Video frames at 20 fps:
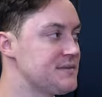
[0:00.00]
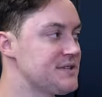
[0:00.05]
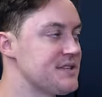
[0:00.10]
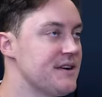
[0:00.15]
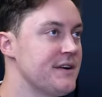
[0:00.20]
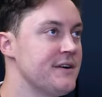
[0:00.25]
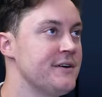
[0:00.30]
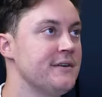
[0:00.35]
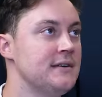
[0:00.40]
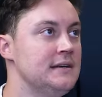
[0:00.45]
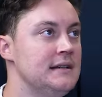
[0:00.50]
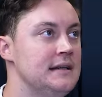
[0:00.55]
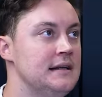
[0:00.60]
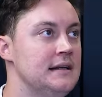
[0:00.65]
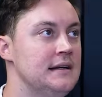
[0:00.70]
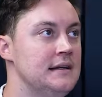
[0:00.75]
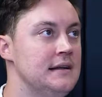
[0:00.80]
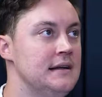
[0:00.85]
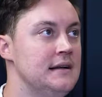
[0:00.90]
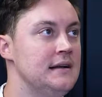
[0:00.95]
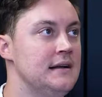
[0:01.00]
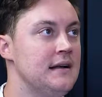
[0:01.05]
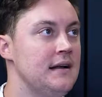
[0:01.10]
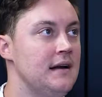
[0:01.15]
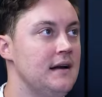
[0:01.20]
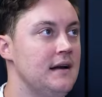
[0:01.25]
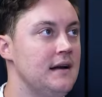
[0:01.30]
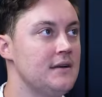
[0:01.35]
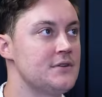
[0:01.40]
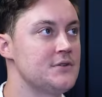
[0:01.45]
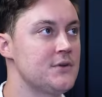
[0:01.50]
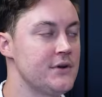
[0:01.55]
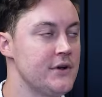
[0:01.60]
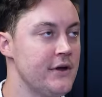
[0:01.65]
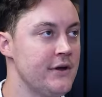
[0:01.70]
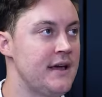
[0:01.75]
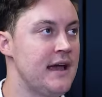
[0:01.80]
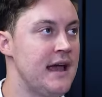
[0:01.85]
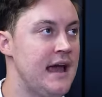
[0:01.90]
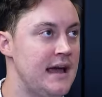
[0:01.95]
So
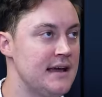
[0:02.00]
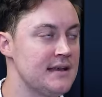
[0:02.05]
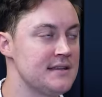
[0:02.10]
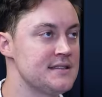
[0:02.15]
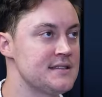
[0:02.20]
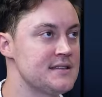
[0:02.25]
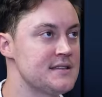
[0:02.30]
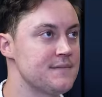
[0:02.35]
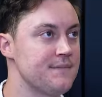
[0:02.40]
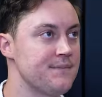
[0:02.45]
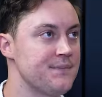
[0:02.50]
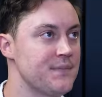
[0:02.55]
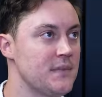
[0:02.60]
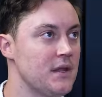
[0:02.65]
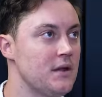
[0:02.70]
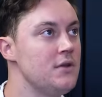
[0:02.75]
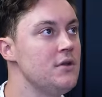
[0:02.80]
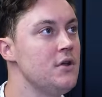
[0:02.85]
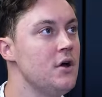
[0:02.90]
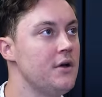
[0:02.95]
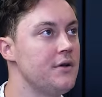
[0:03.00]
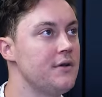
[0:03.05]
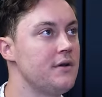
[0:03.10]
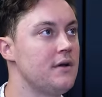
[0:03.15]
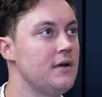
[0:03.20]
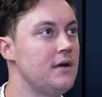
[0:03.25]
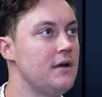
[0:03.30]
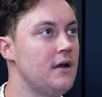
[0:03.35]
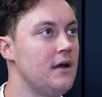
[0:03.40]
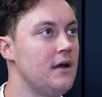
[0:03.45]
Toyota has not